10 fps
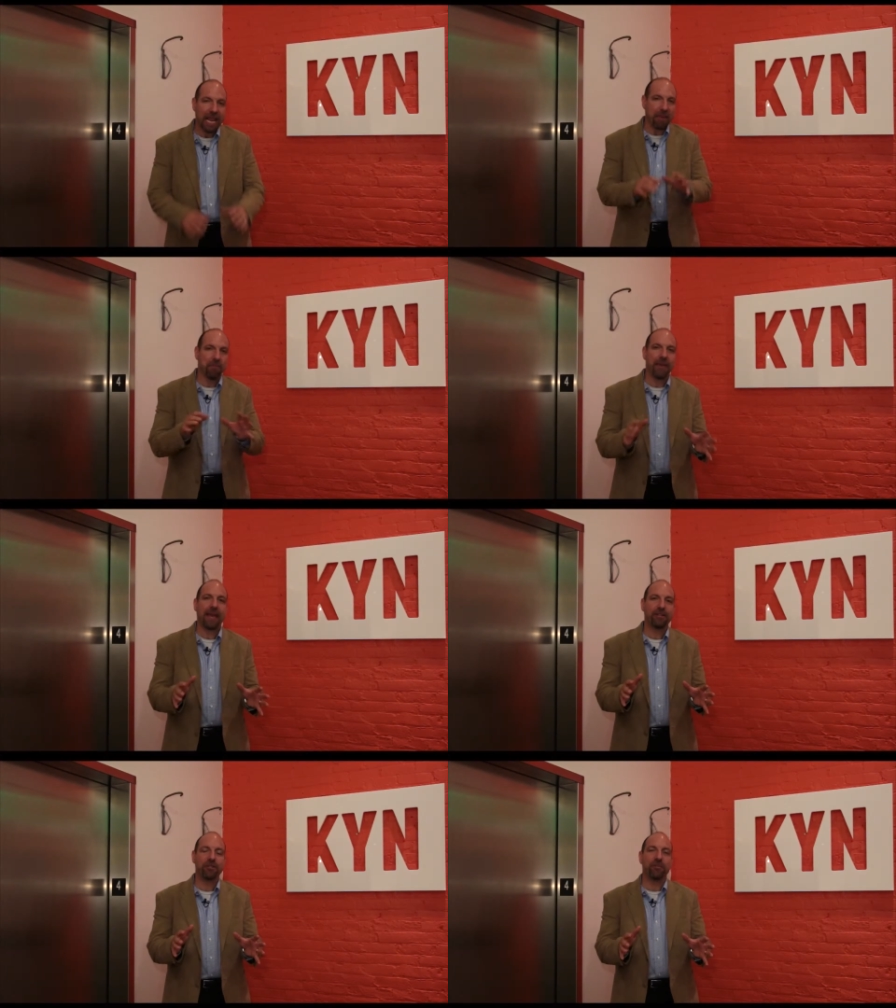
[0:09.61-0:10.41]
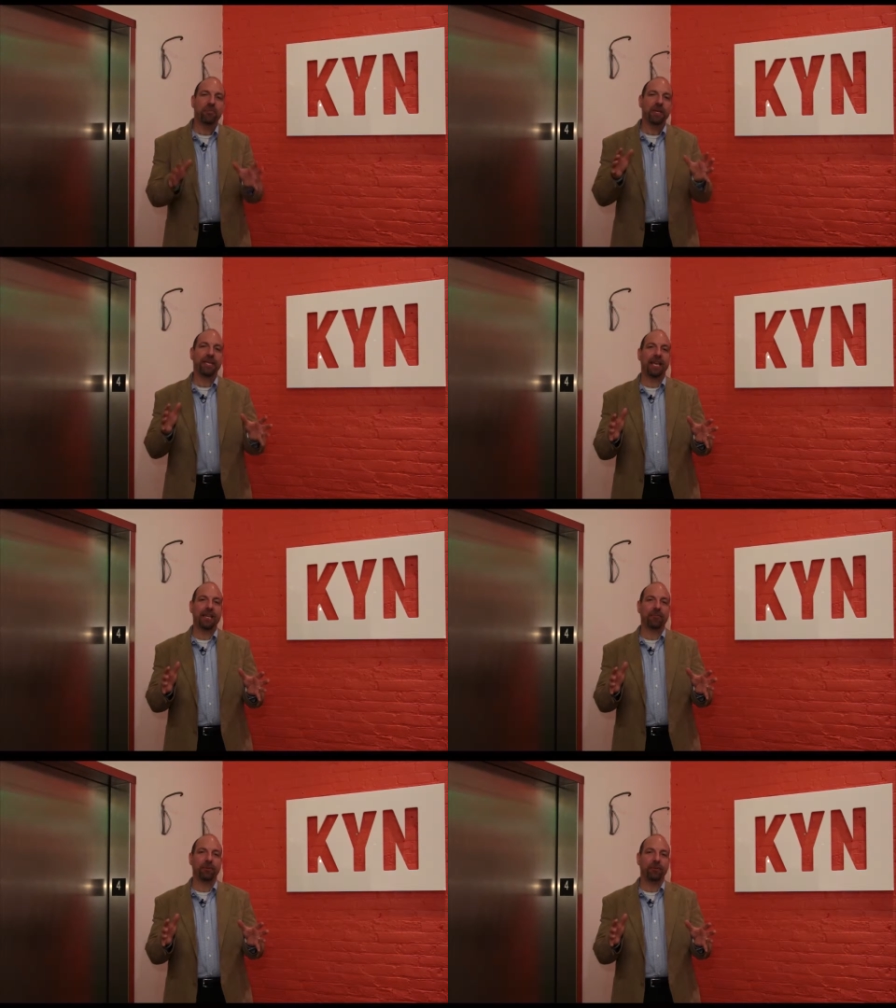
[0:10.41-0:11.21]
Imagine being
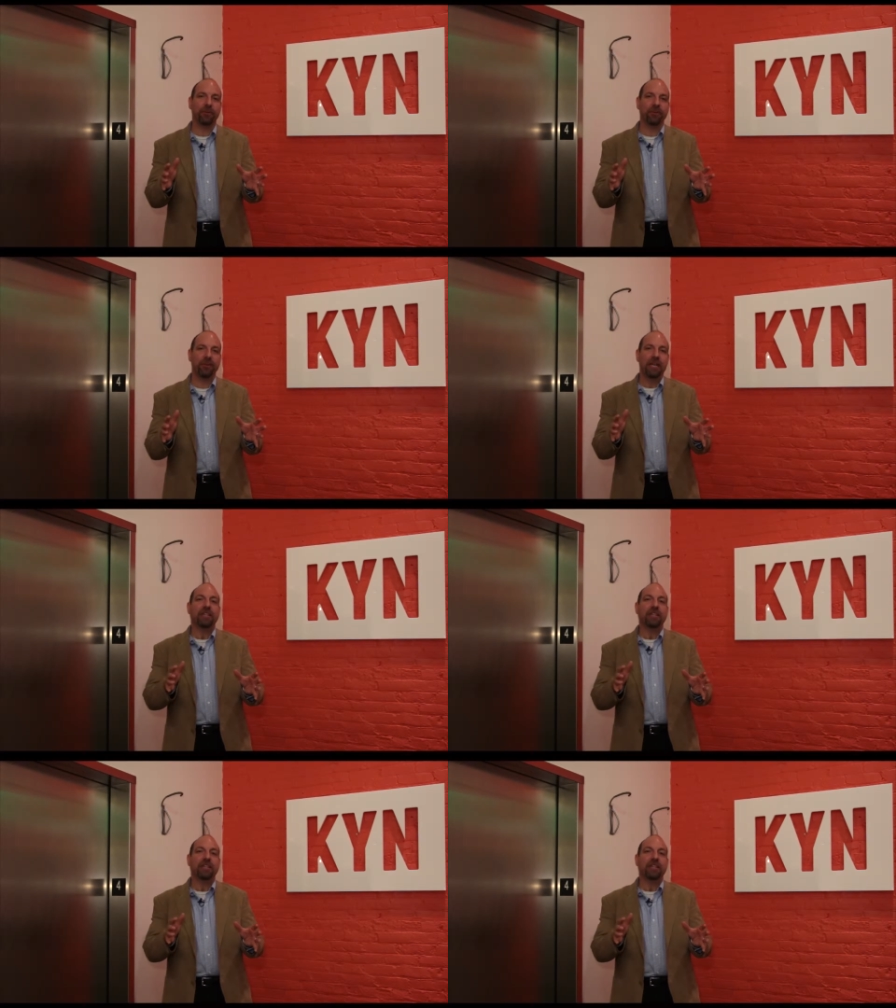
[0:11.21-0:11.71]
able